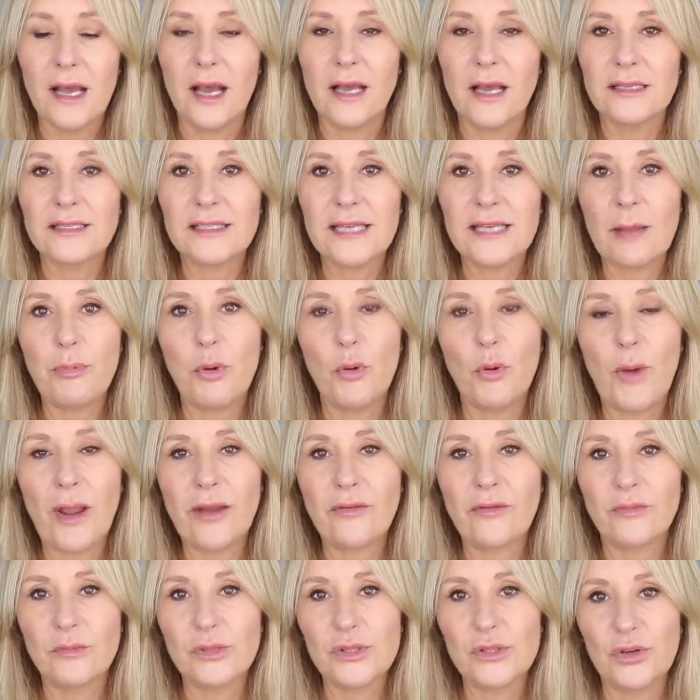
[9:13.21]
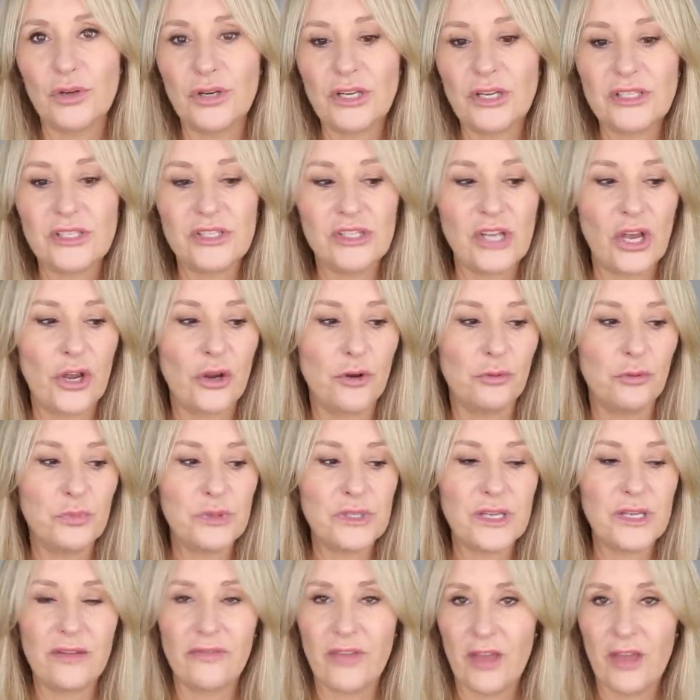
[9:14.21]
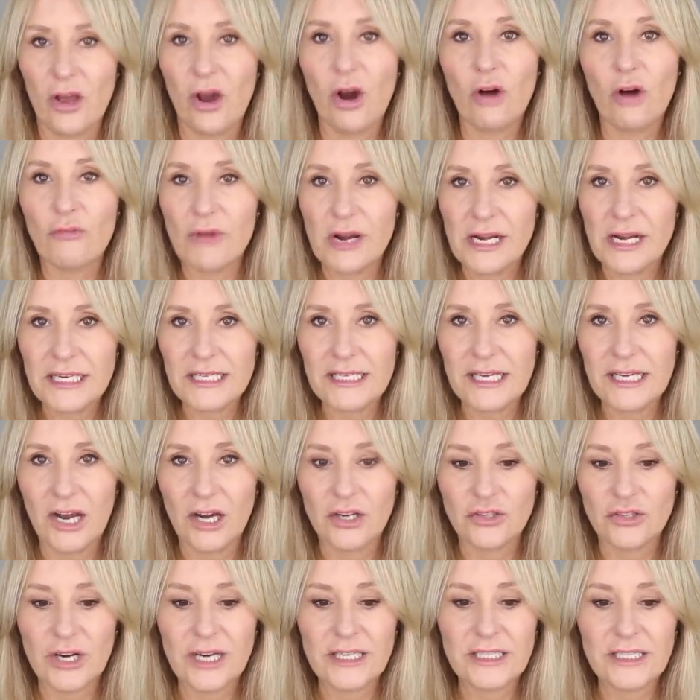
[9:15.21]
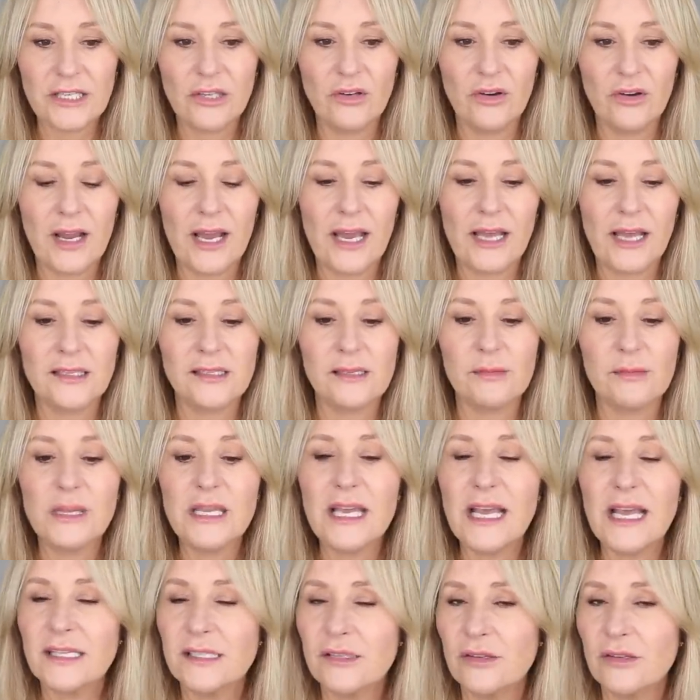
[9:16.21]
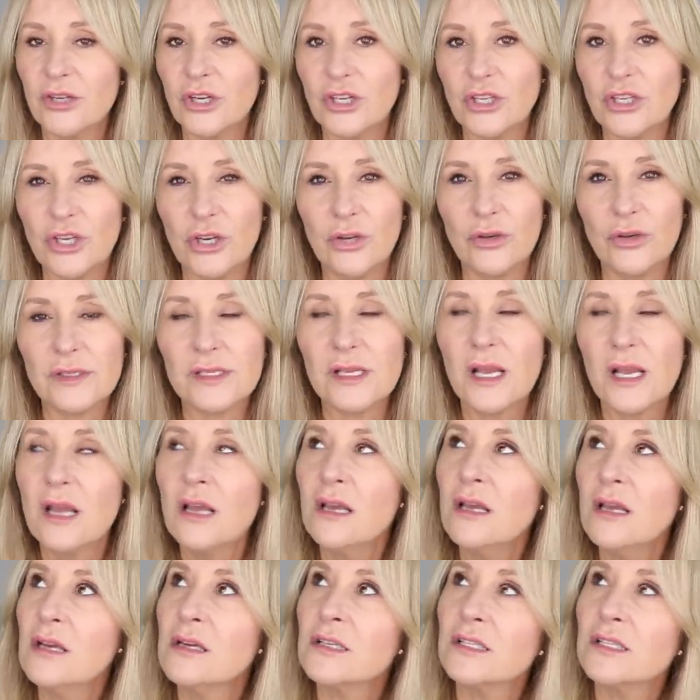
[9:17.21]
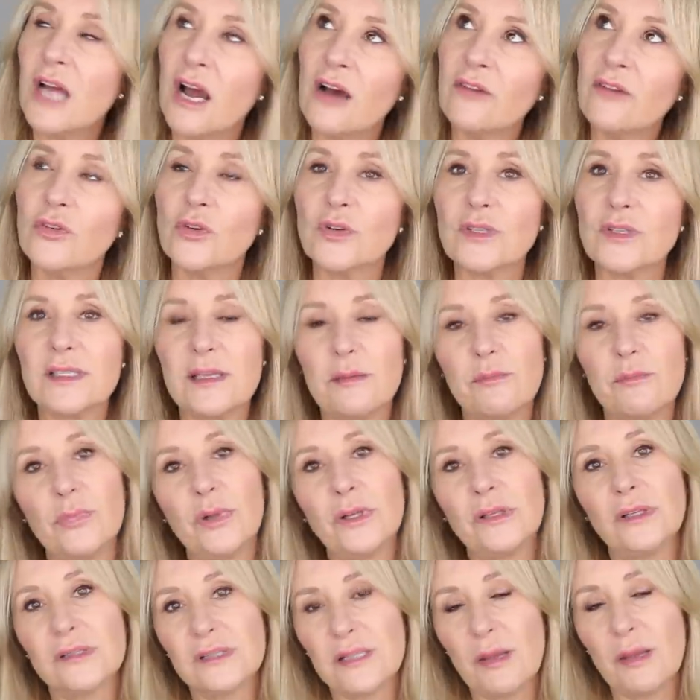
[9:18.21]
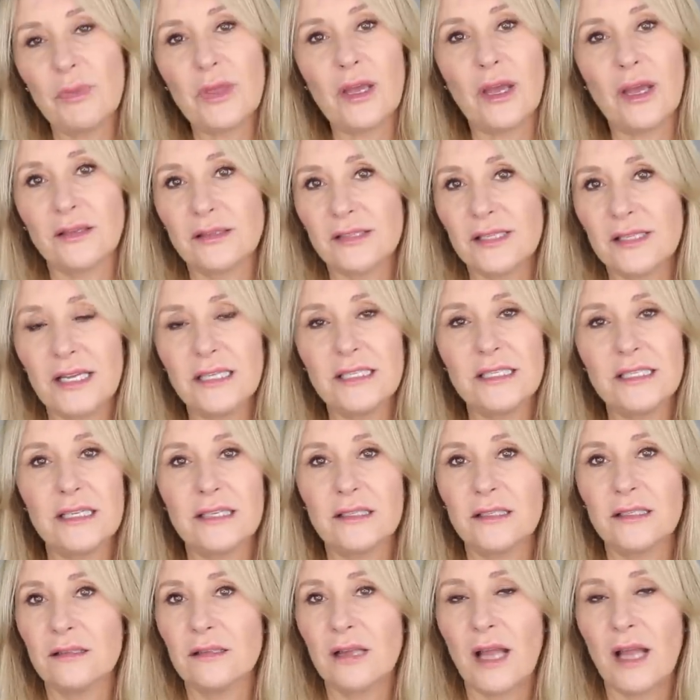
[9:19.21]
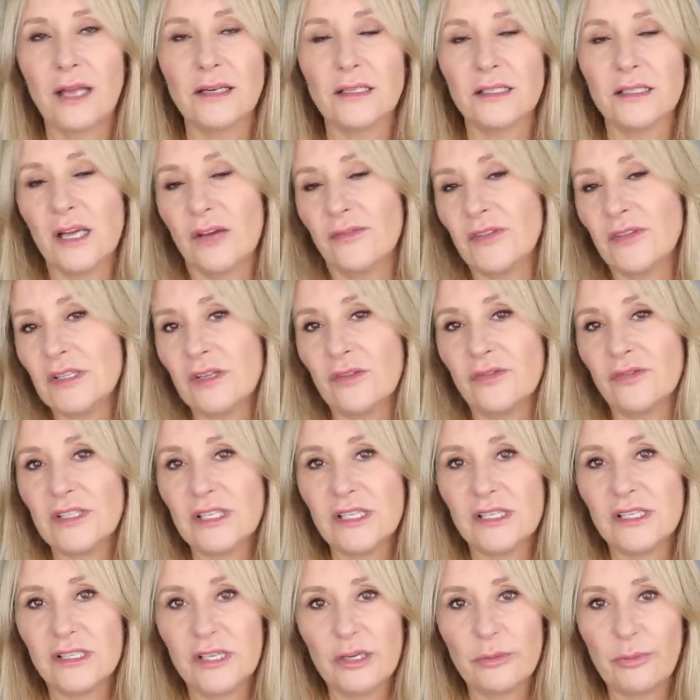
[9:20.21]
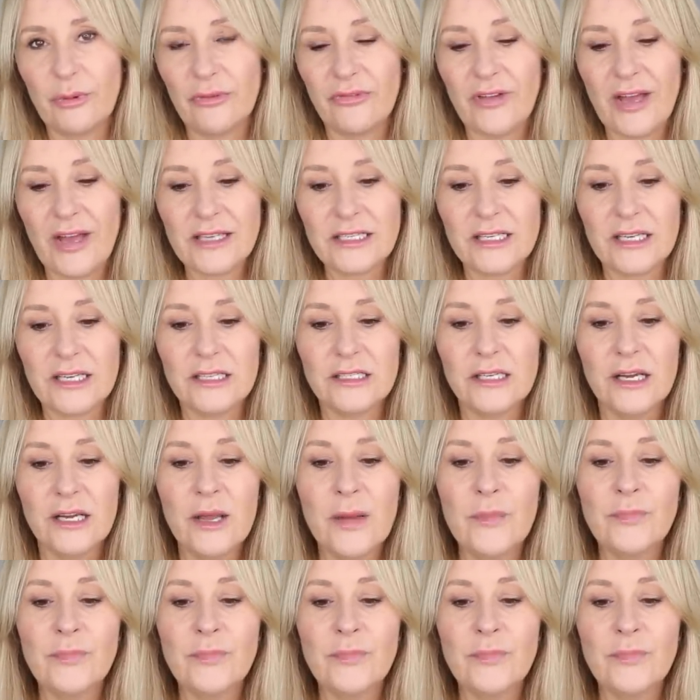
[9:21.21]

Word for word: Uh, step away from solid soaps if they are really dehydrating your hands. I mean, yes, you can use Dove or Simple, something unscented, and, and Dove is obviously super fatted.